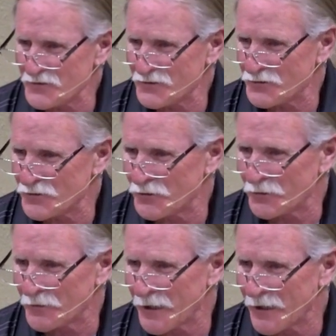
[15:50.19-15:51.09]
to turn
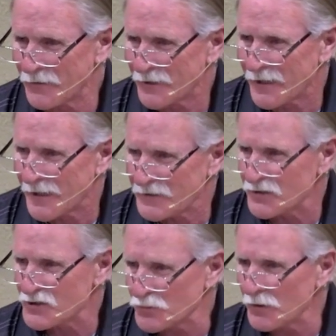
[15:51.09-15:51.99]
around to
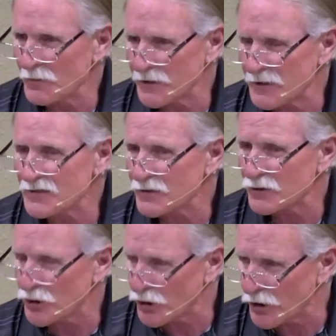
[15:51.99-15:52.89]
swim against the
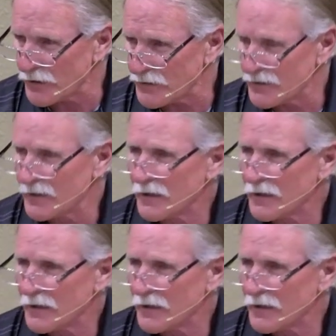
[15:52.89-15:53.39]
current.